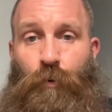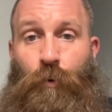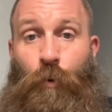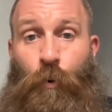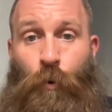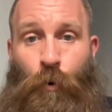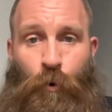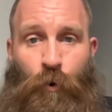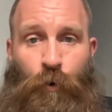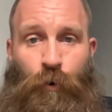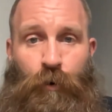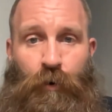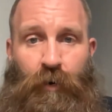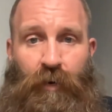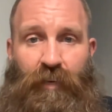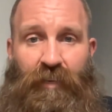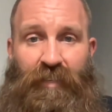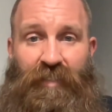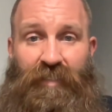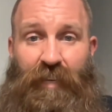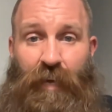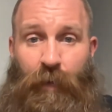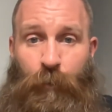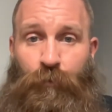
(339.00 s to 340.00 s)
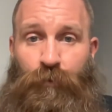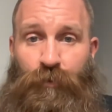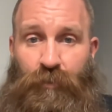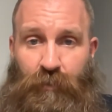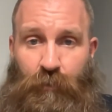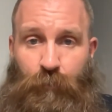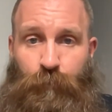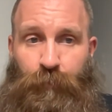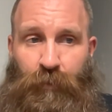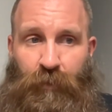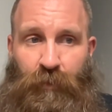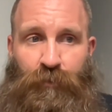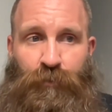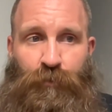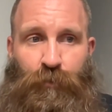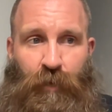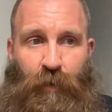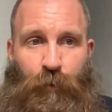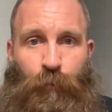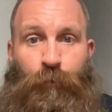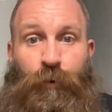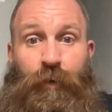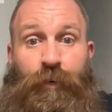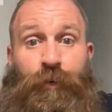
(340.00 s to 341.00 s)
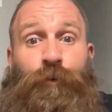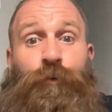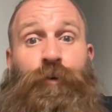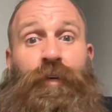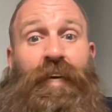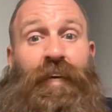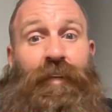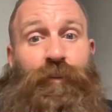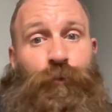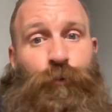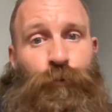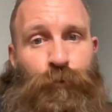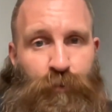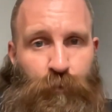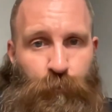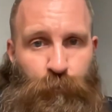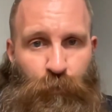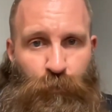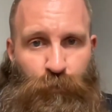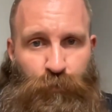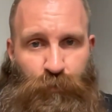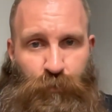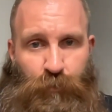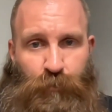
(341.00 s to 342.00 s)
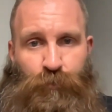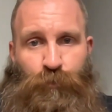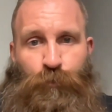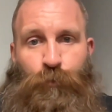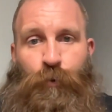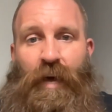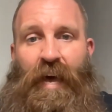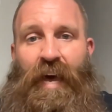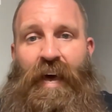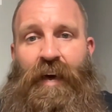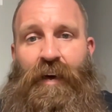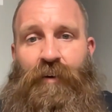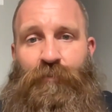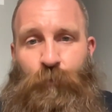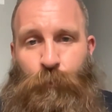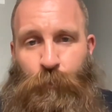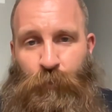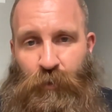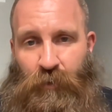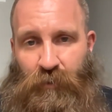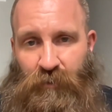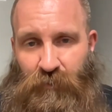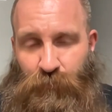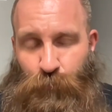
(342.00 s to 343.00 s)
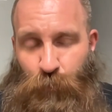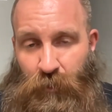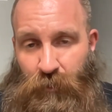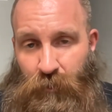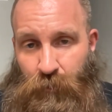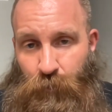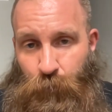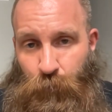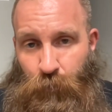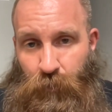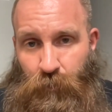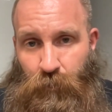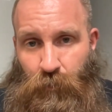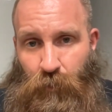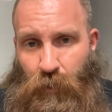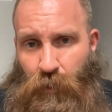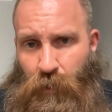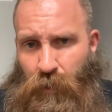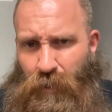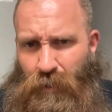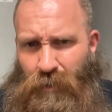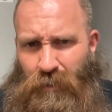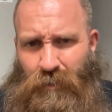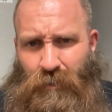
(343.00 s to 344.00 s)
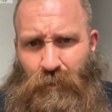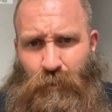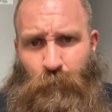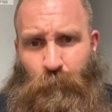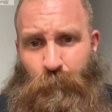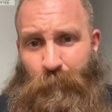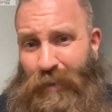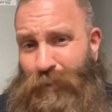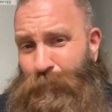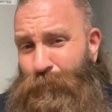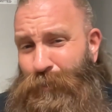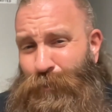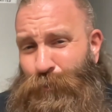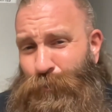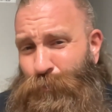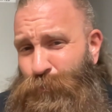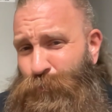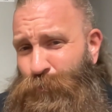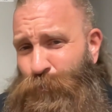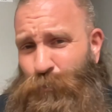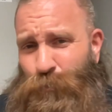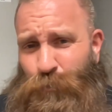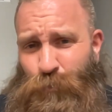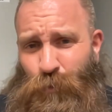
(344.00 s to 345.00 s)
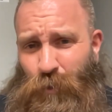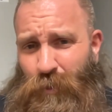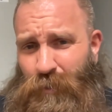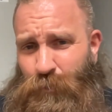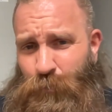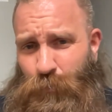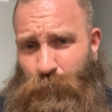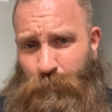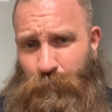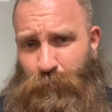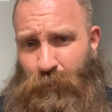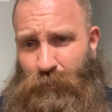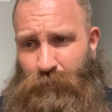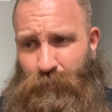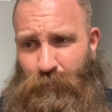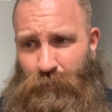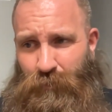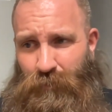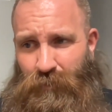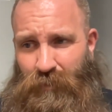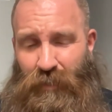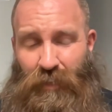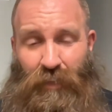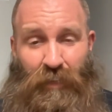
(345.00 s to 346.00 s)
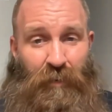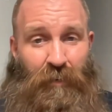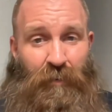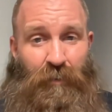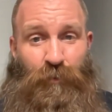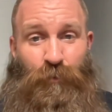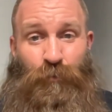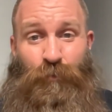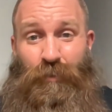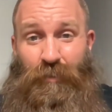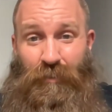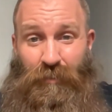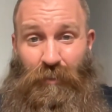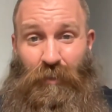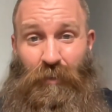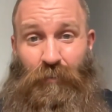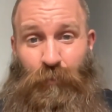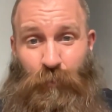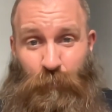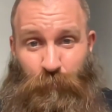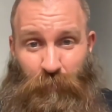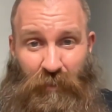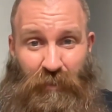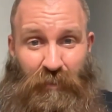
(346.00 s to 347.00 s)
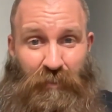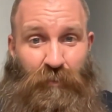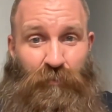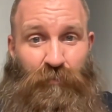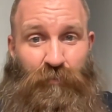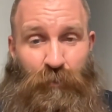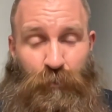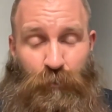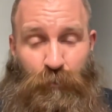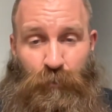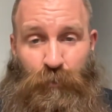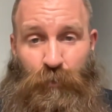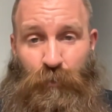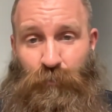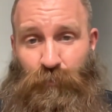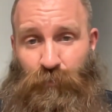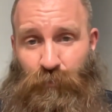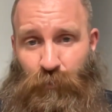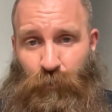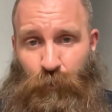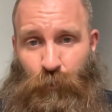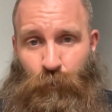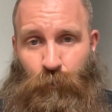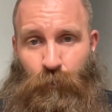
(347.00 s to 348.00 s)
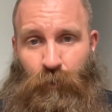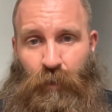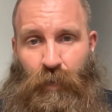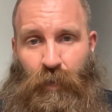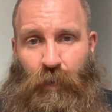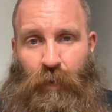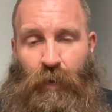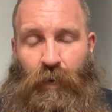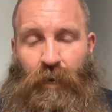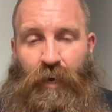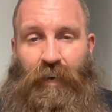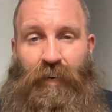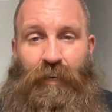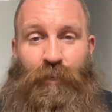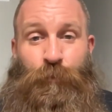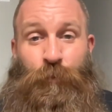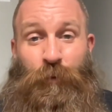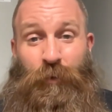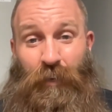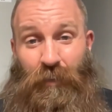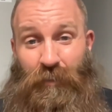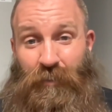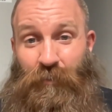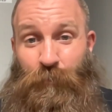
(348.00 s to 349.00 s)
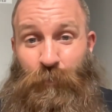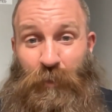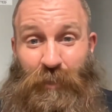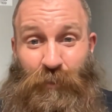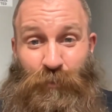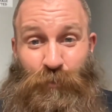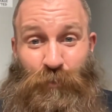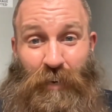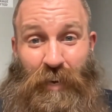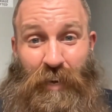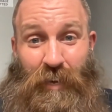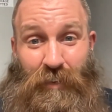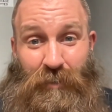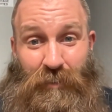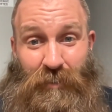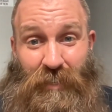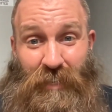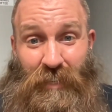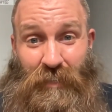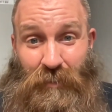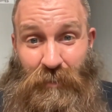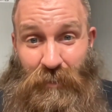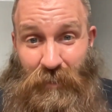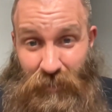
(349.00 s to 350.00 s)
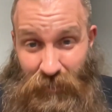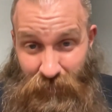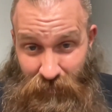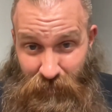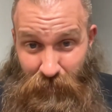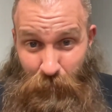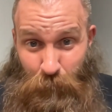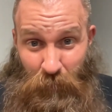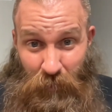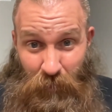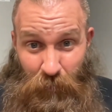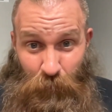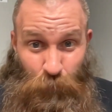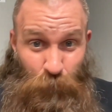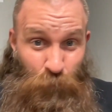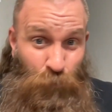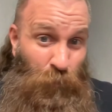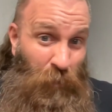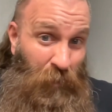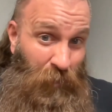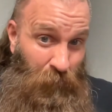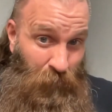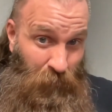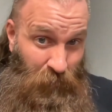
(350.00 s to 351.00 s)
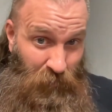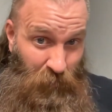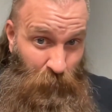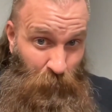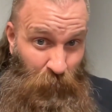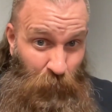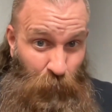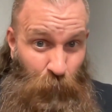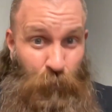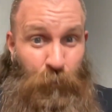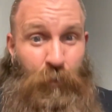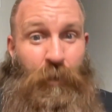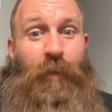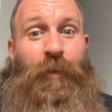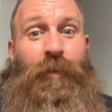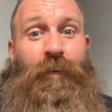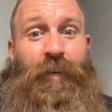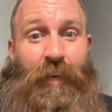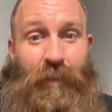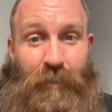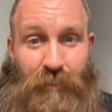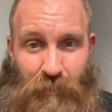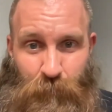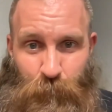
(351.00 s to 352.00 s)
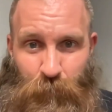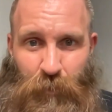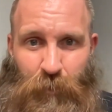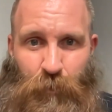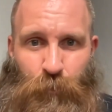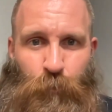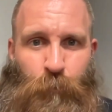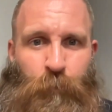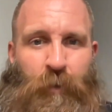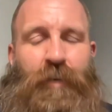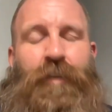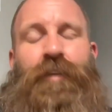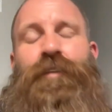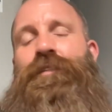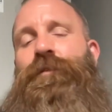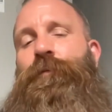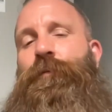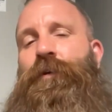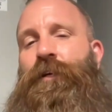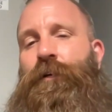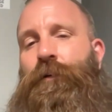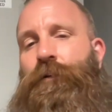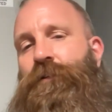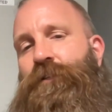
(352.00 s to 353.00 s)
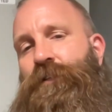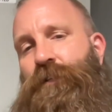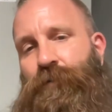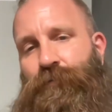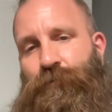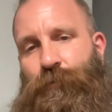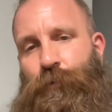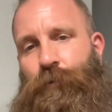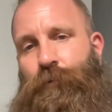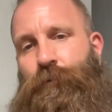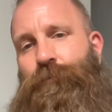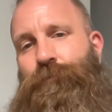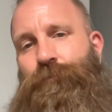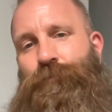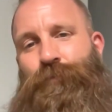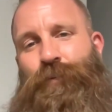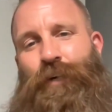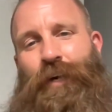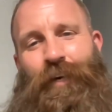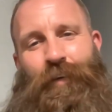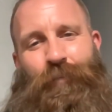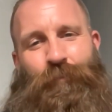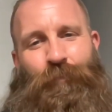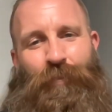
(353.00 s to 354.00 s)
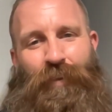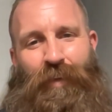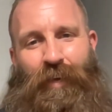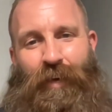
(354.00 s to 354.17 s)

or establish something so that when you get those emotions, you have a productive way to do it. You know, maybe you do crossword puzzles and you just love it because it feels good for you. And it's productive because you're not killing somebody or strangling somebody or yelling at somebody or making somebody else suffer, right?